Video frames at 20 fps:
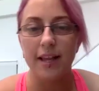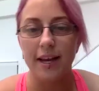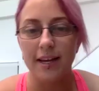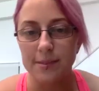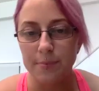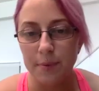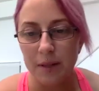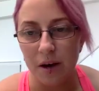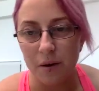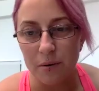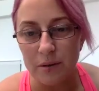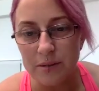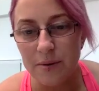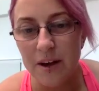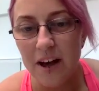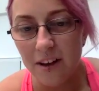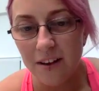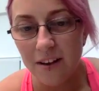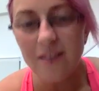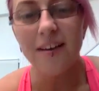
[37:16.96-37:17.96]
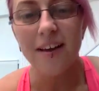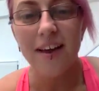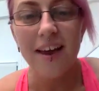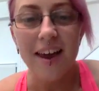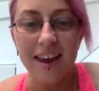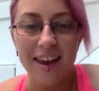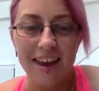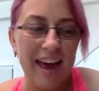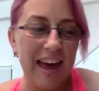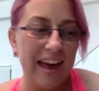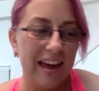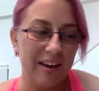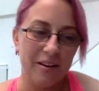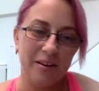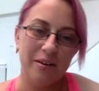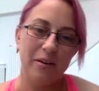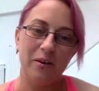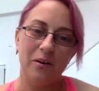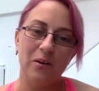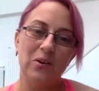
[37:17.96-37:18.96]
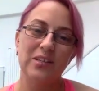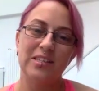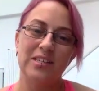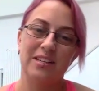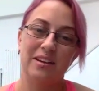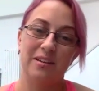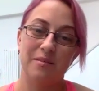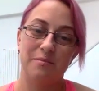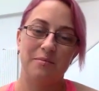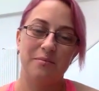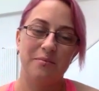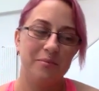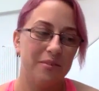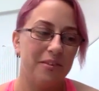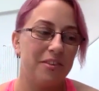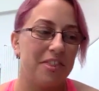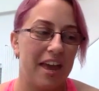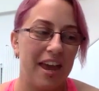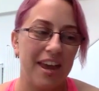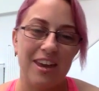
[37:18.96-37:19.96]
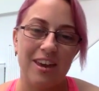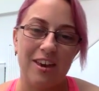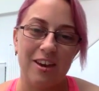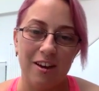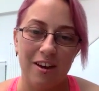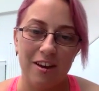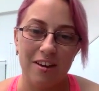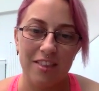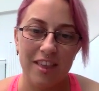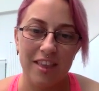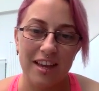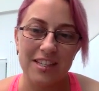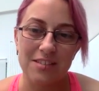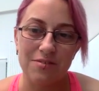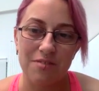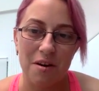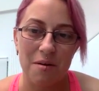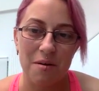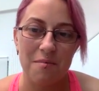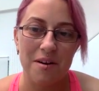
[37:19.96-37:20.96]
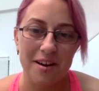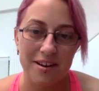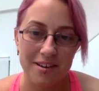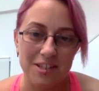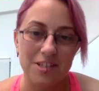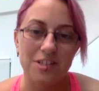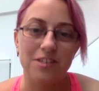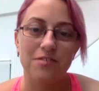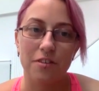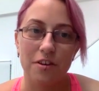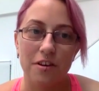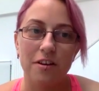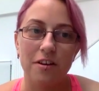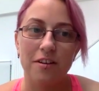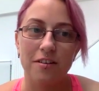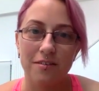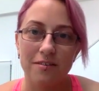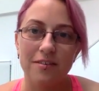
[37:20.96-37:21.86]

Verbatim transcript: links below as well. Yay. Yeah, awesome. Thank you. Thank you. Thanks very much for